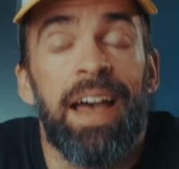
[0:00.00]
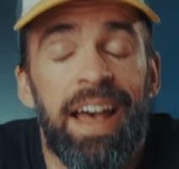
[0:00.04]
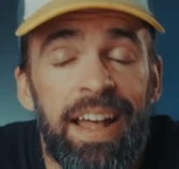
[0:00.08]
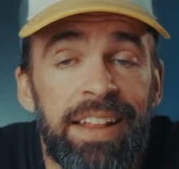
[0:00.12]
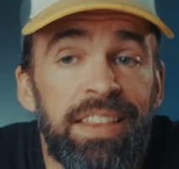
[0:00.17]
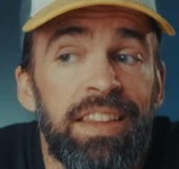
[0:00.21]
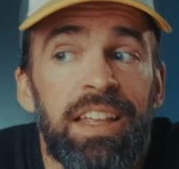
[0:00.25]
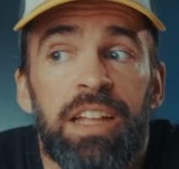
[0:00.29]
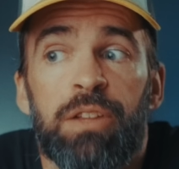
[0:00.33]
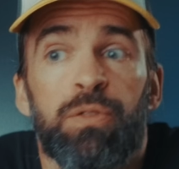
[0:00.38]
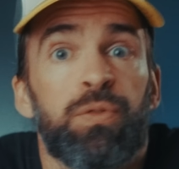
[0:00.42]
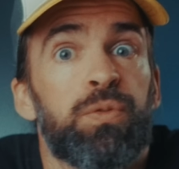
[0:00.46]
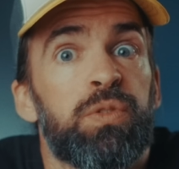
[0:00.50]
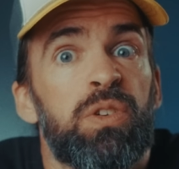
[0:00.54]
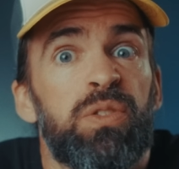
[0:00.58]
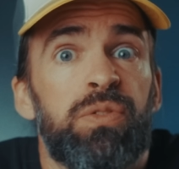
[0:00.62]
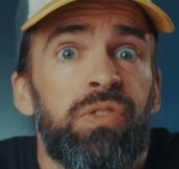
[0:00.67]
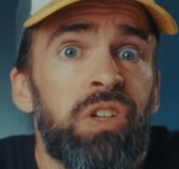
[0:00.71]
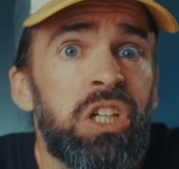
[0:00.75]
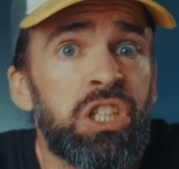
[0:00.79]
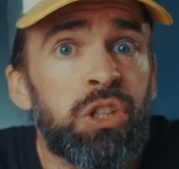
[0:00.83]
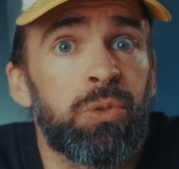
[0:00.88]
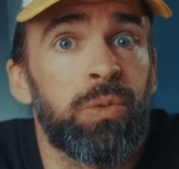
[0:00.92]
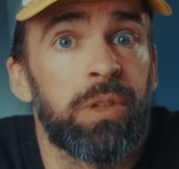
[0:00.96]
And then for
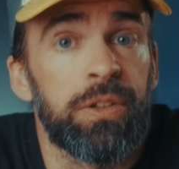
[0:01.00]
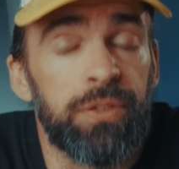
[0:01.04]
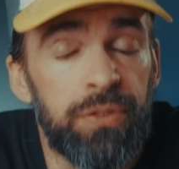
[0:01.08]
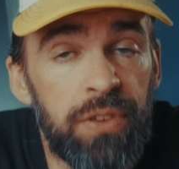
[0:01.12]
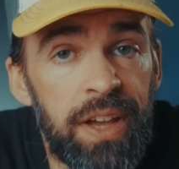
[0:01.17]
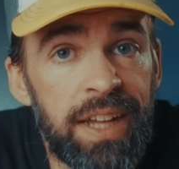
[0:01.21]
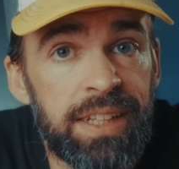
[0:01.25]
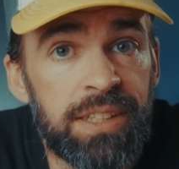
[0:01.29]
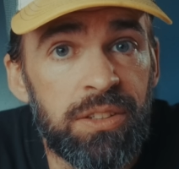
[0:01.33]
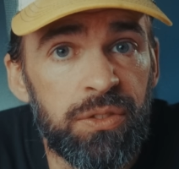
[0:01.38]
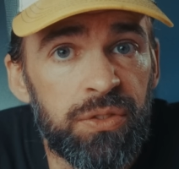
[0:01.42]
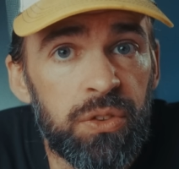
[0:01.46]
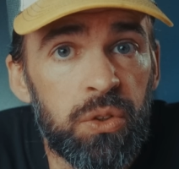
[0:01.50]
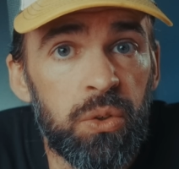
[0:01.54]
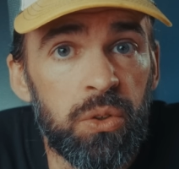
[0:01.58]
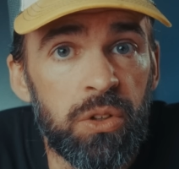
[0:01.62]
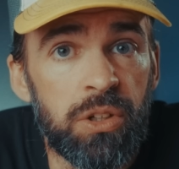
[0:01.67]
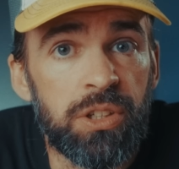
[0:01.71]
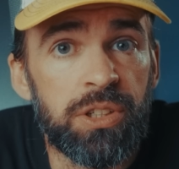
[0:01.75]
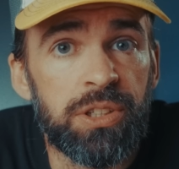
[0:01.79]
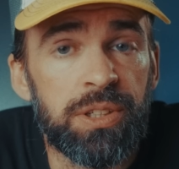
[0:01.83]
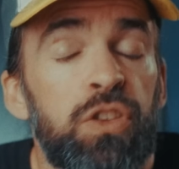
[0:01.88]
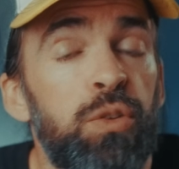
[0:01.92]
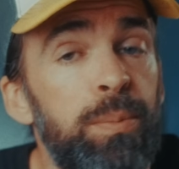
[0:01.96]
visual effects, of
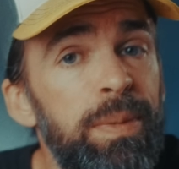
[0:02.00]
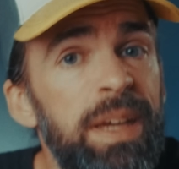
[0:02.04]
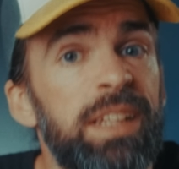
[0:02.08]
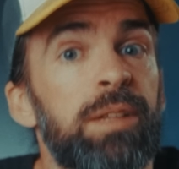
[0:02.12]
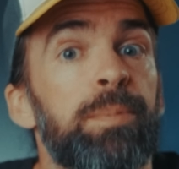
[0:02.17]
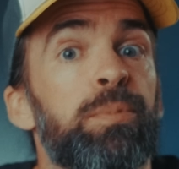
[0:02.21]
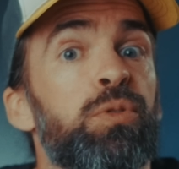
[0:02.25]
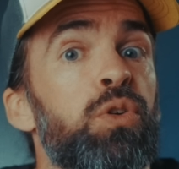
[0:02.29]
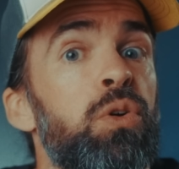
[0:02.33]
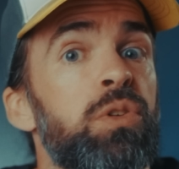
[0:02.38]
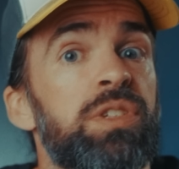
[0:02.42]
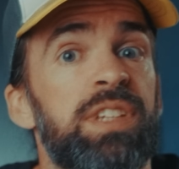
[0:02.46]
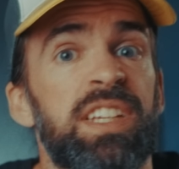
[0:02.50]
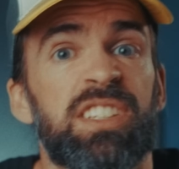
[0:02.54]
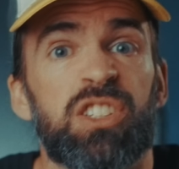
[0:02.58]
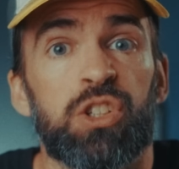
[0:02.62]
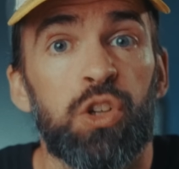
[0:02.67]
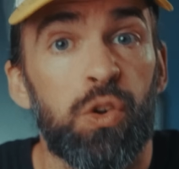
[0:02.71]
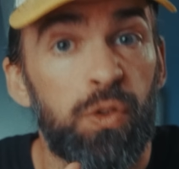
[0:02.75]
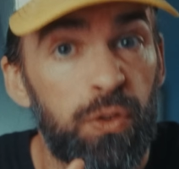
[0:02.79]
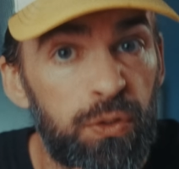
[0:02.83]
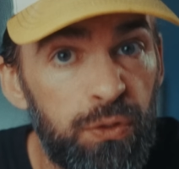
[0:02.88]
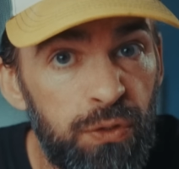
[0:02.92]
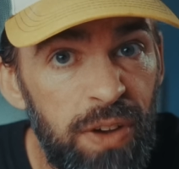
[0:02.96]
course, to make the process
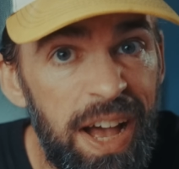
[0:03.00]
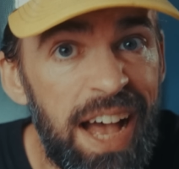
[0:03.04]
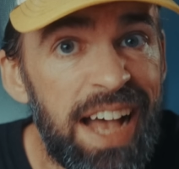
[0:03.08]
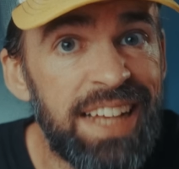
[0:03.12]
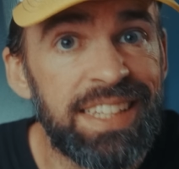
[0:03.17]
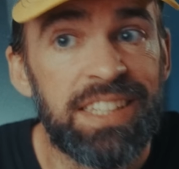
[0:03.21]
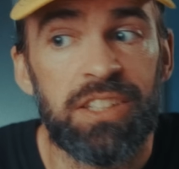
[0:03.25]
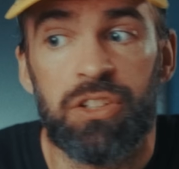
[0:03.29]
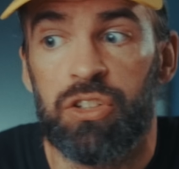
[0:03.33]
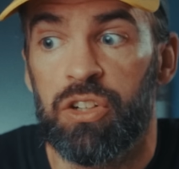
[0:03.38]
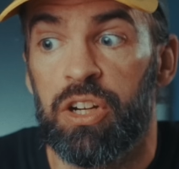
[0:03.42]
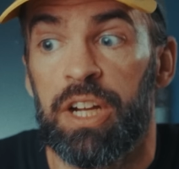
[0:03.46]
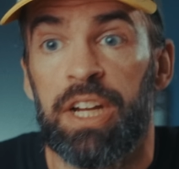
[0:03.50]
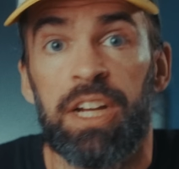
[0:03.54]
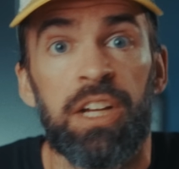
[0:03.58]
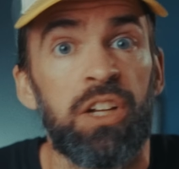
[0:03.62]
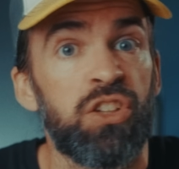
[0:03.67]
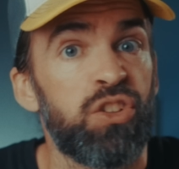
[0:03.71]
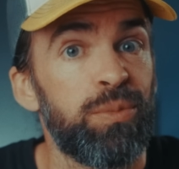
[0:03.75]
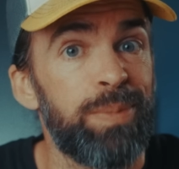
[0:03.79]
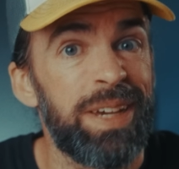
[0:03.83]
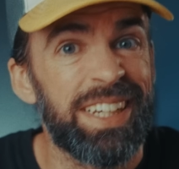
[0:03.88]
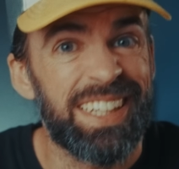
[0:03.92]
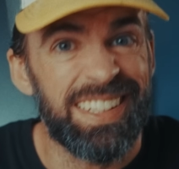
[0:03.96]
go faster,
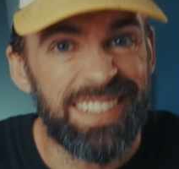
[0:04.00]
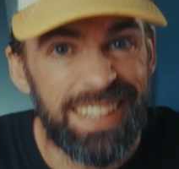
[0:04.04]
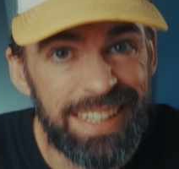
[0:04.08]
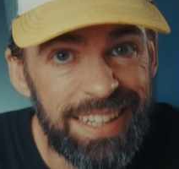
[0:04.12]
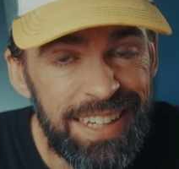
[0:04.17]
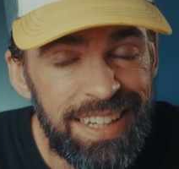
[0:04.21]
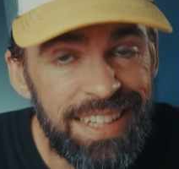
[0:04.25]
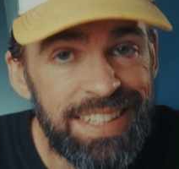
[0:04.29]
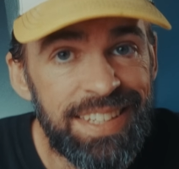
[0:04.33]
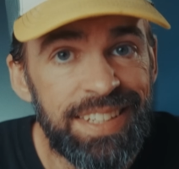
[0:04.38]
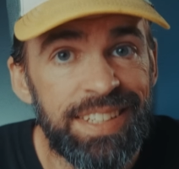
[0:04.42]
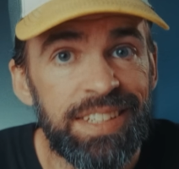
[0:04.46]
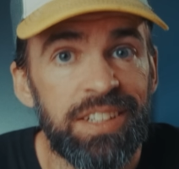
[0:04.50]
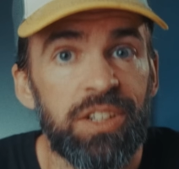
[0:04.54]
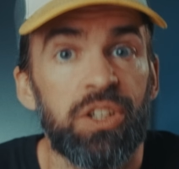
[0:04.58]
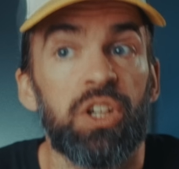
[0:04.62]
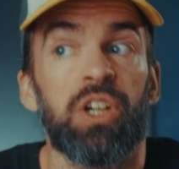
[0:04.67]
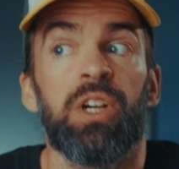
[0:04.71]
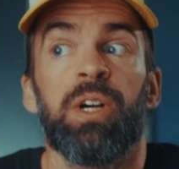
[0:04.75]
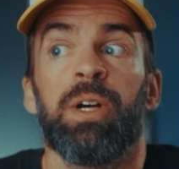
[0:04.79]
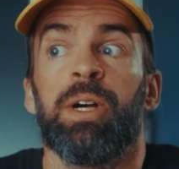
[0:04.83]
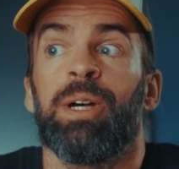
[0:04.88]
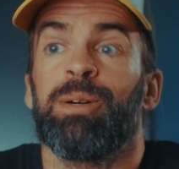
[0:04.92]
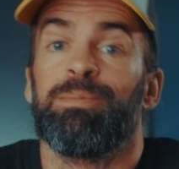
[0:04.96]
to make it easier,
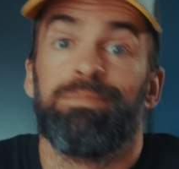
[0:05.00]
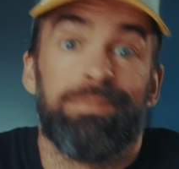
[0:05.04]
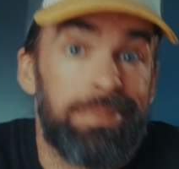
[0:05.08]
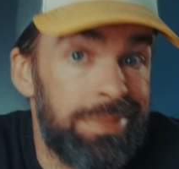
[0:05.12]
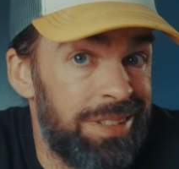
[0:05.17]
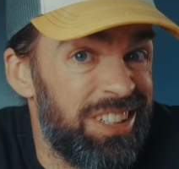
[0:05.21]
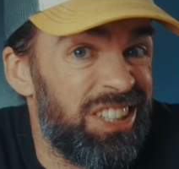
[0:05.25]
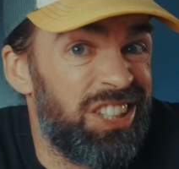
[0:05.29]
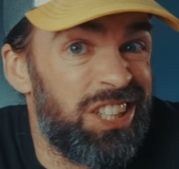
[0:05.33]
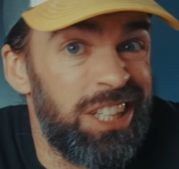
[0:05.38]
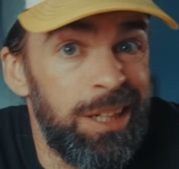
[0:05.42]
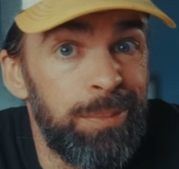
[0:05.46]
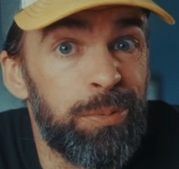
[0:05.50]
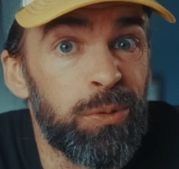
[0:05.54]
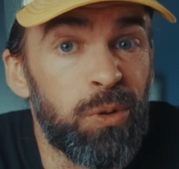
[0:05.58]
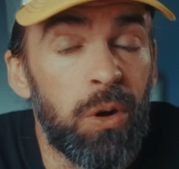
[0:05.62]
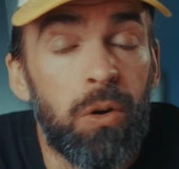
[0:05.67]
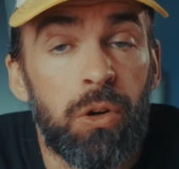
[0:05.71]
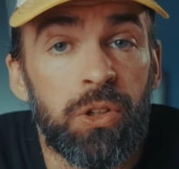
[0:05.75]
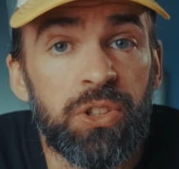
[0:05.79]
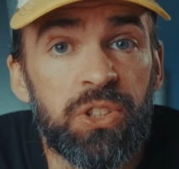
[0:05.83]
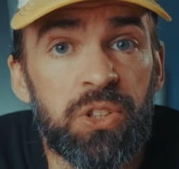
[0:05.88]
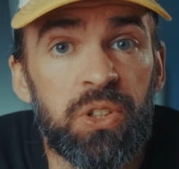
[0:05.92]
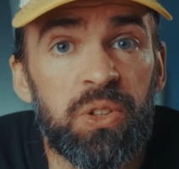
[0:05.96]
cheaper
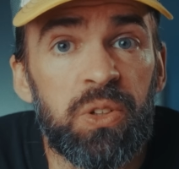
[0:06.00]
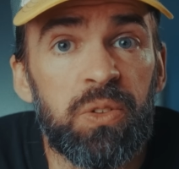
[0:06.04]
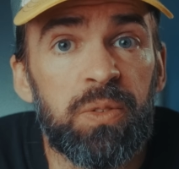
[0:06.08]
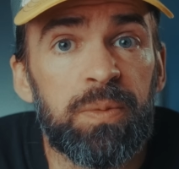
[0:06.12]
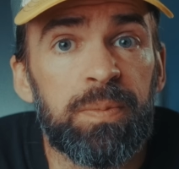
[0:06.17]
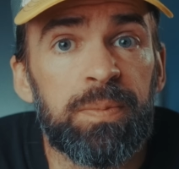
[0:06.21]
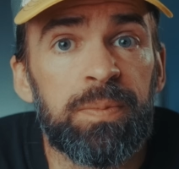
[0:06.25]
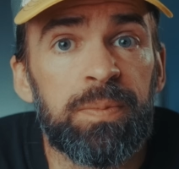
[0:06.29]
also.